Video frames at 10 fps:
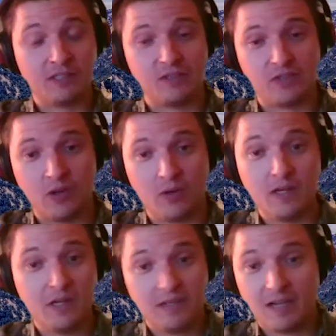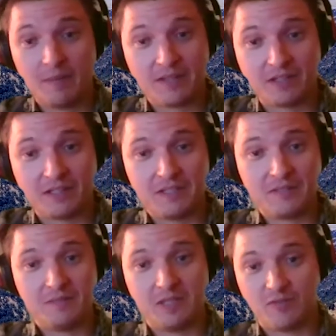And so I'm basically,
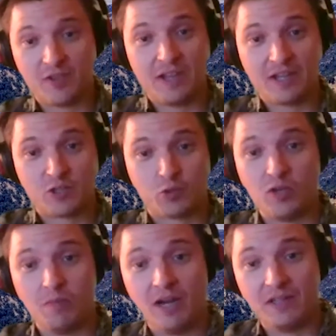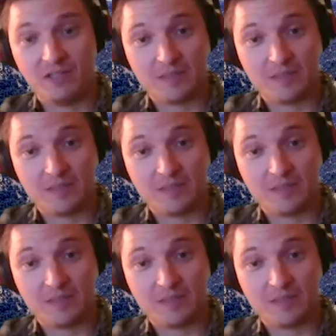for the next 3 months,